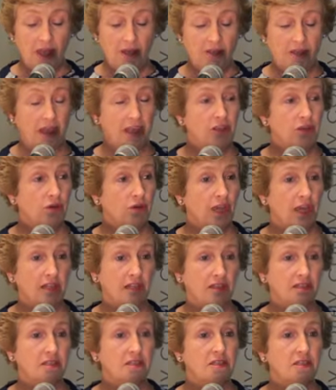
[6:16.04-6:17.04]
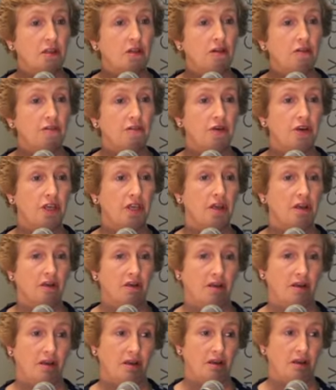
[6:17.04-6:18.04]
Then you get the
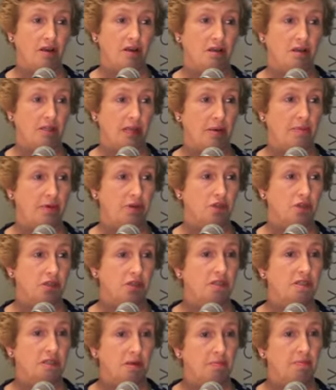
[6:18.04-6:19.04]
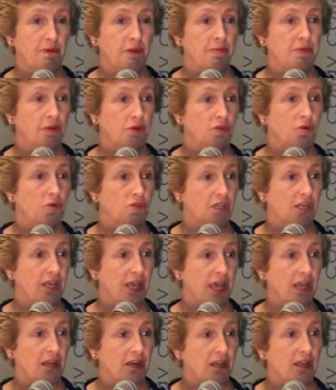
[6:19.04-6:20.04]
silvering damage simply because,
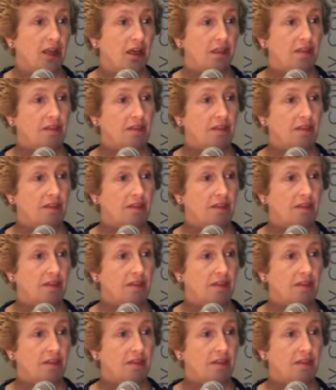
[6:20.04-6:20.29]
again,